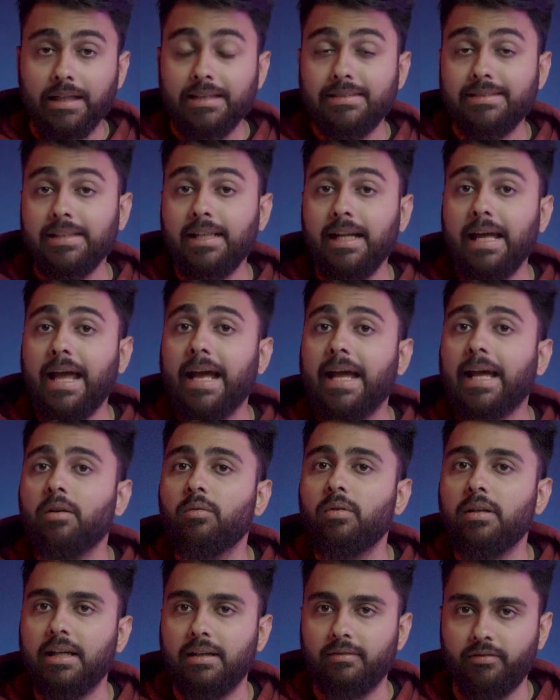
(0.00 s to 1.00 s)
it's an
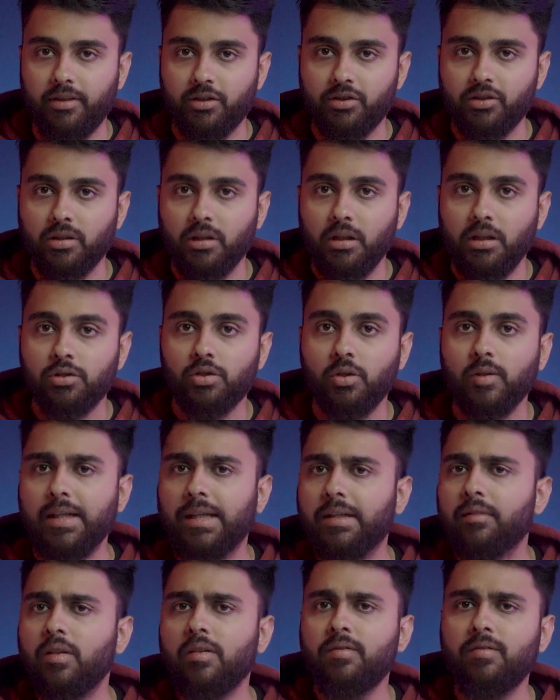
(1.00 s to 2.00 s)
annual average. So
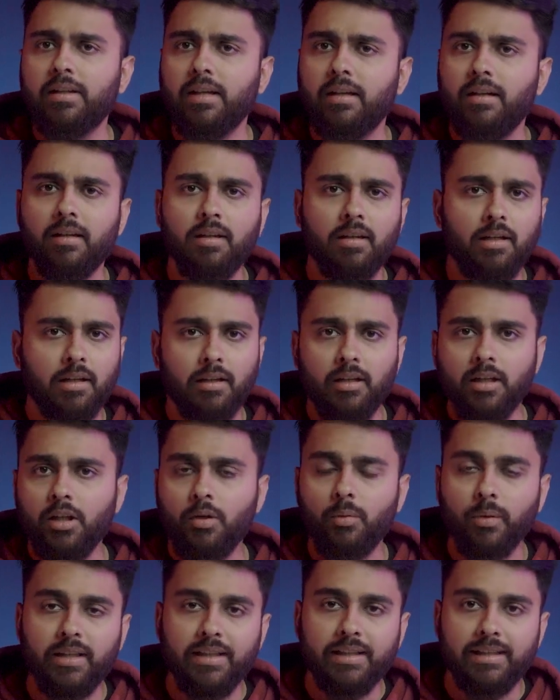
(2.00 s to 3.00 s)
even if there are one
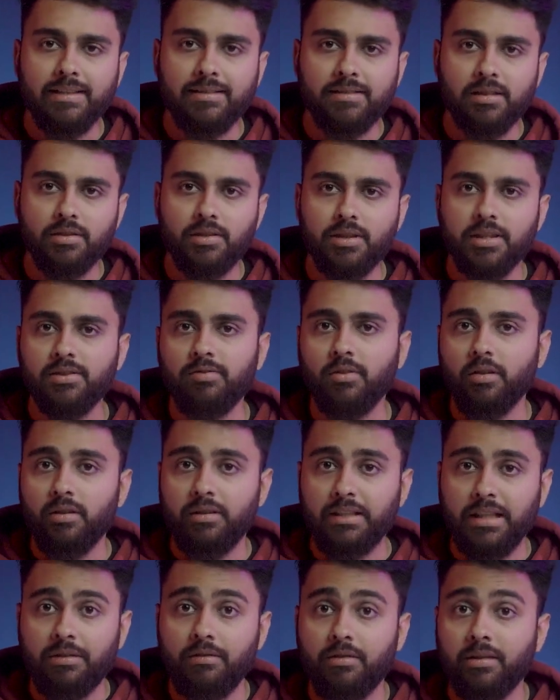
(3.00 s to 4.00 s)
hundred twenty K searches for a
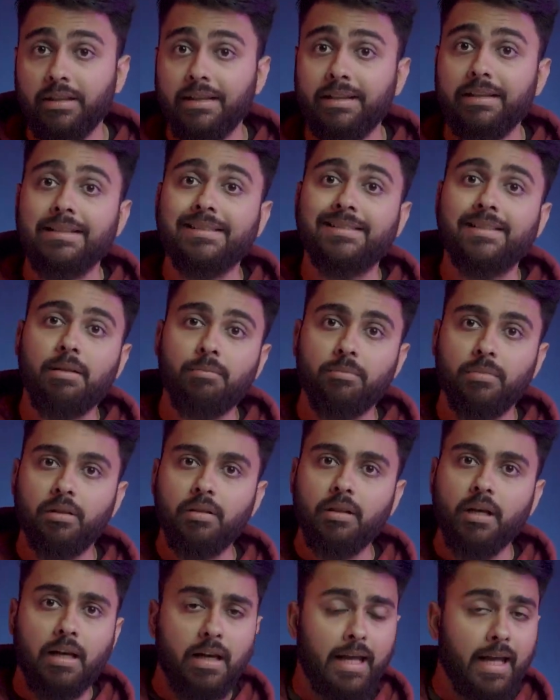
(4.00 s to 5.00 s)
keyword in
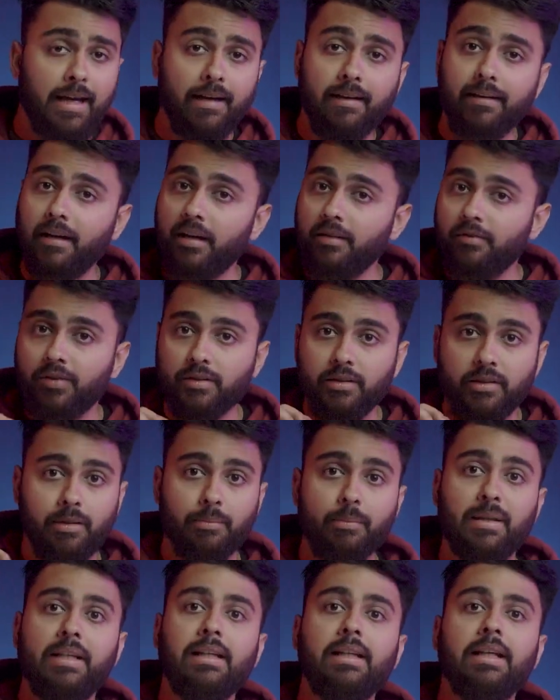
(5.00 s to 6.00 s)
December and none for the
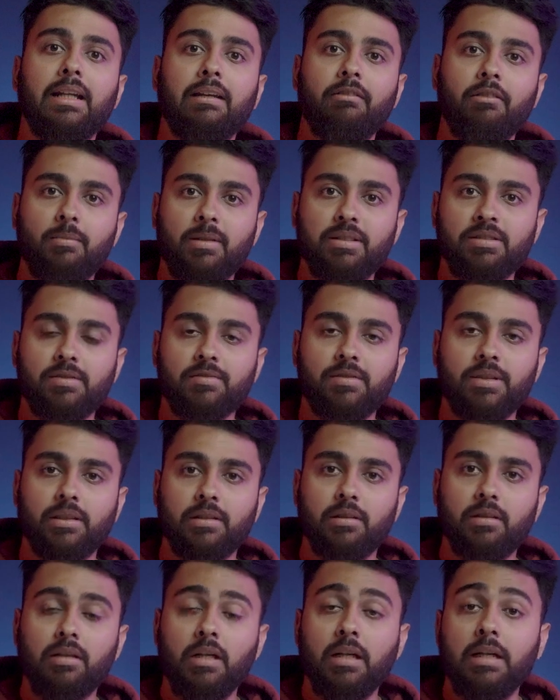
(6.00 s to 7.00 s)
remaining eleven months of the
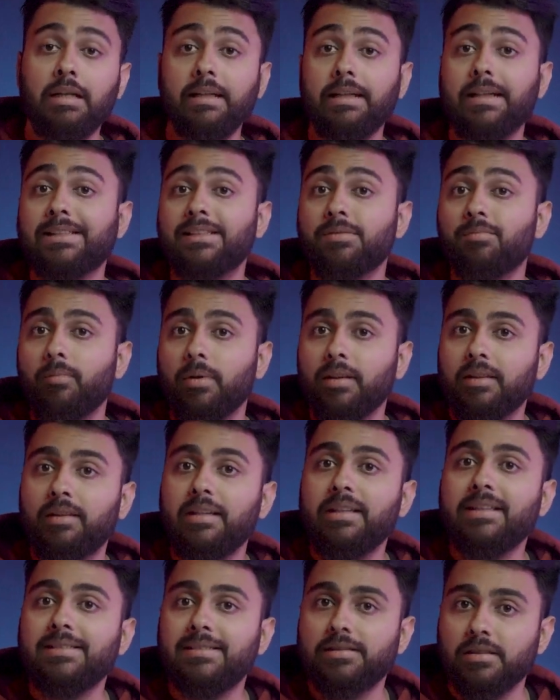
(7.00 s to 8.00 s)
year, its
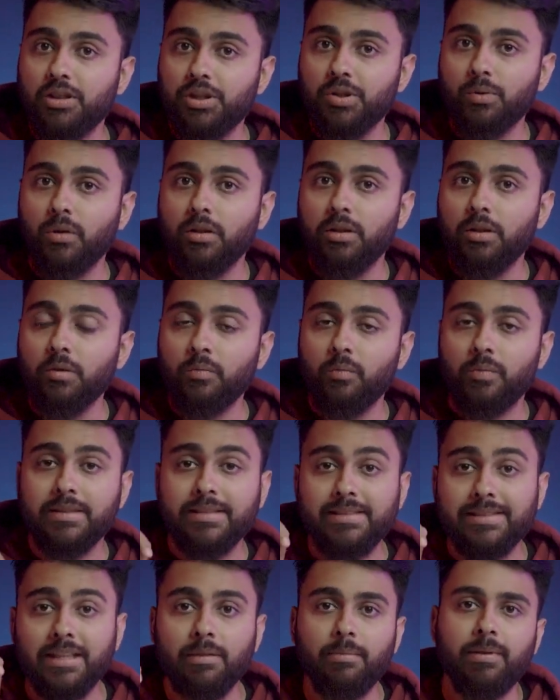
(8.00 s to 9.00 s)
monthly search volume will
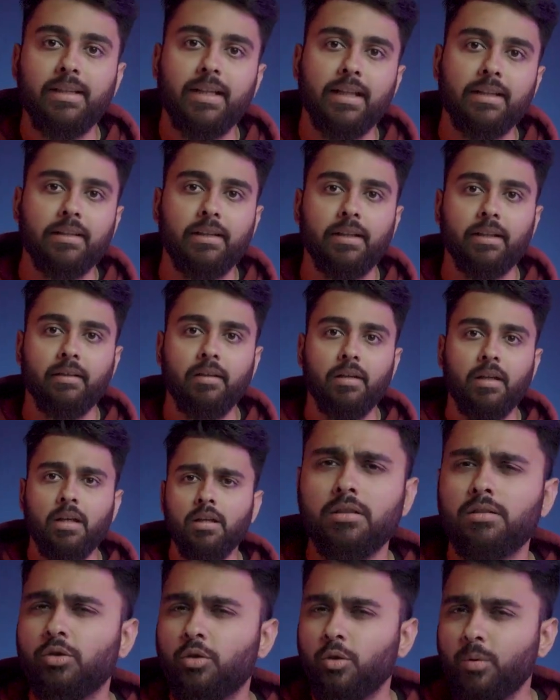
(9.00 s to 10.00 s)
still be ten K.
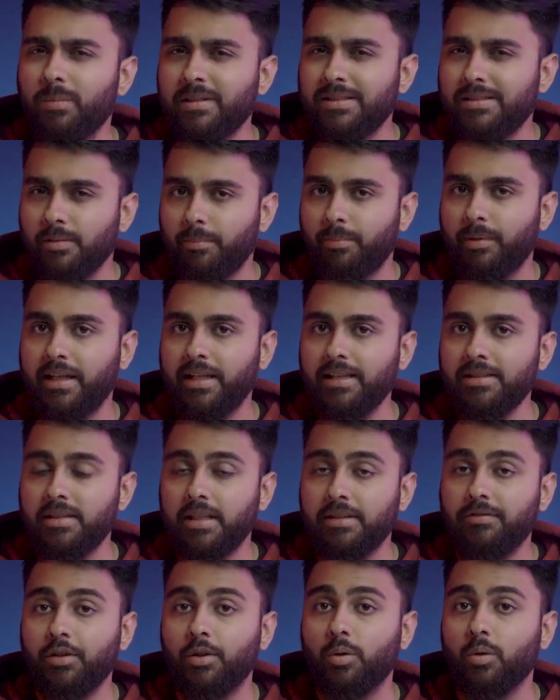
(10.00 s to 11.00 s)
So don't be
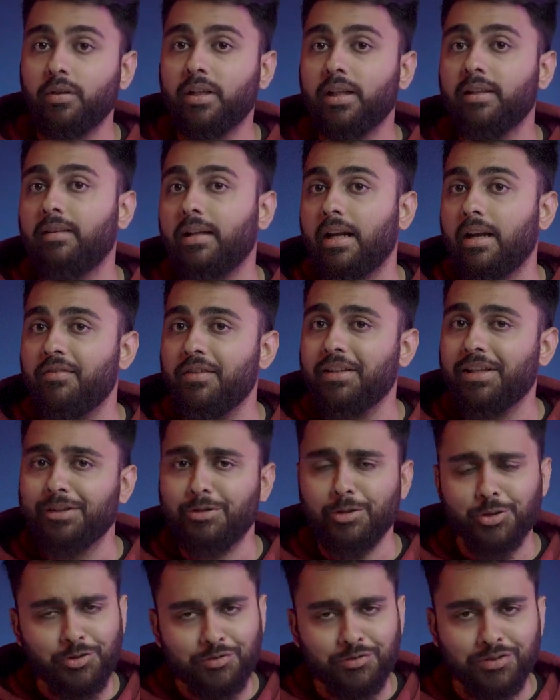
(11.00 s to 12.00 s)
surprised if you don't get traffic in
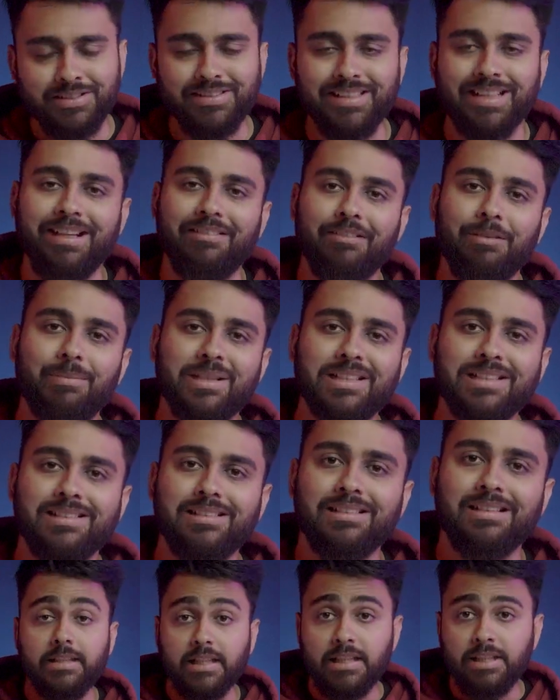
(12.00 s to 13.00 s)
those first eleven
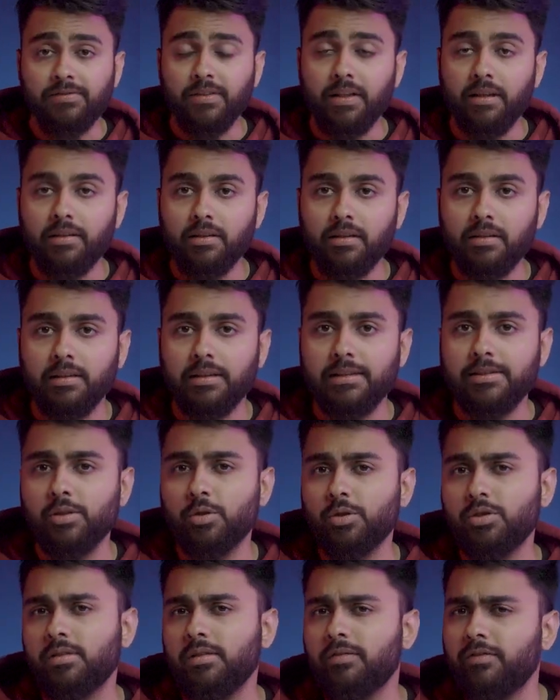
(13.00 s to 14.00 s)
months. This filter is
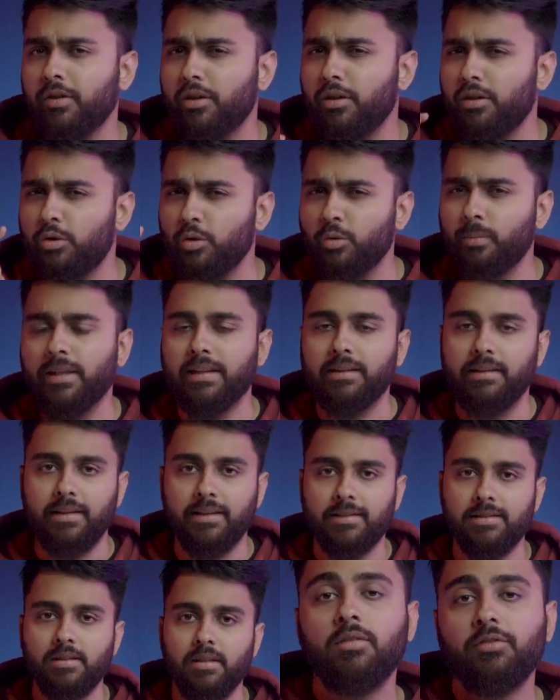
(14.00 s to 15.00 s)
useful for two main
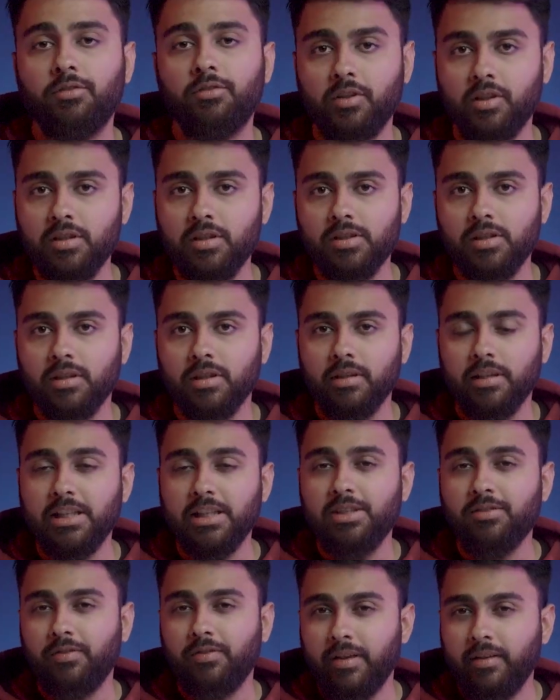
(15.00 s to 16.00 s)
things. First
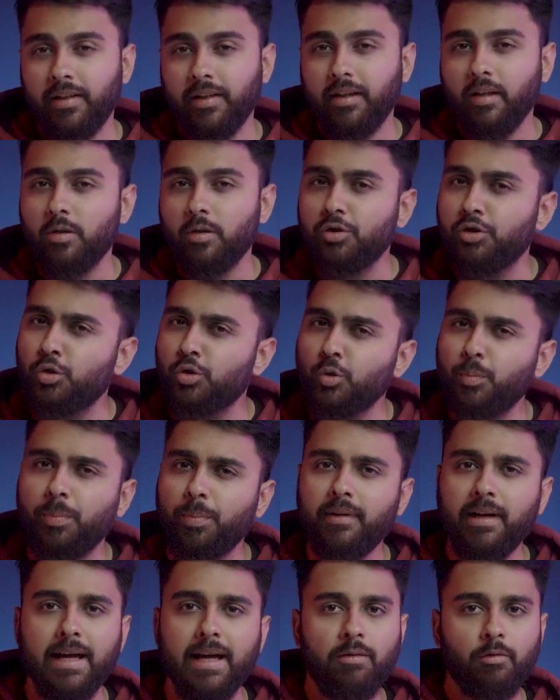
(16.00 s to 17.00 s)
is filtering out
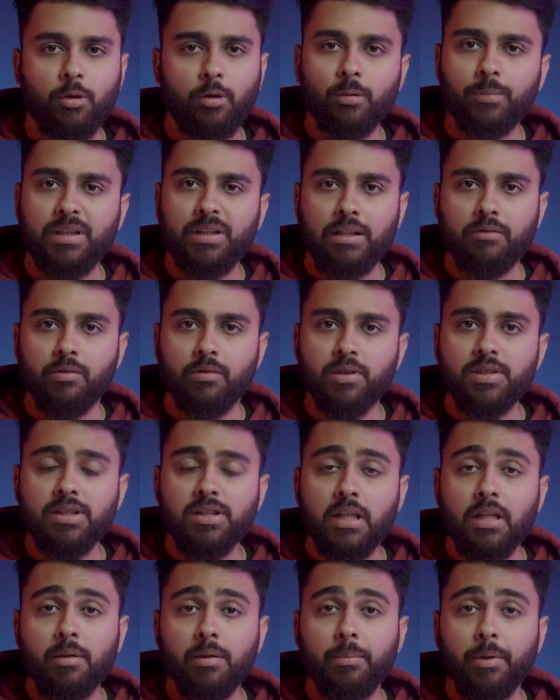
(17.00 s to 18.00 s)
super high volume keywords
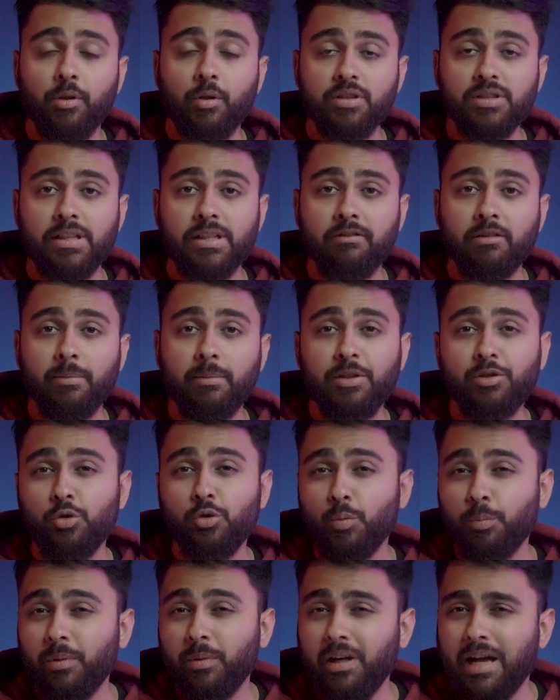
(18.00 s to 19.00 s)
because they will be
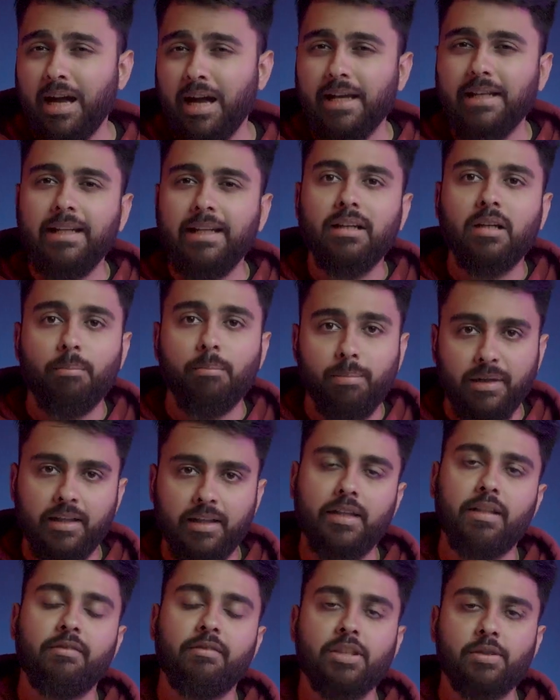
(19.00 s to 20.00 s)
super highly
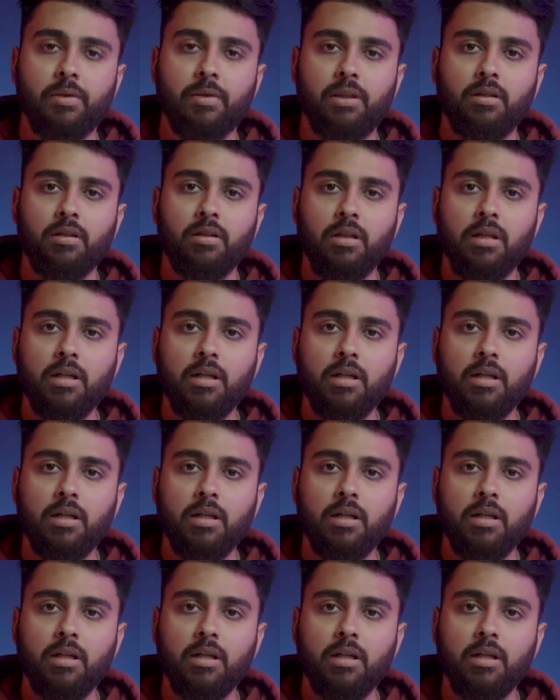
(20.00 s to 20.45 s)
competitive as well.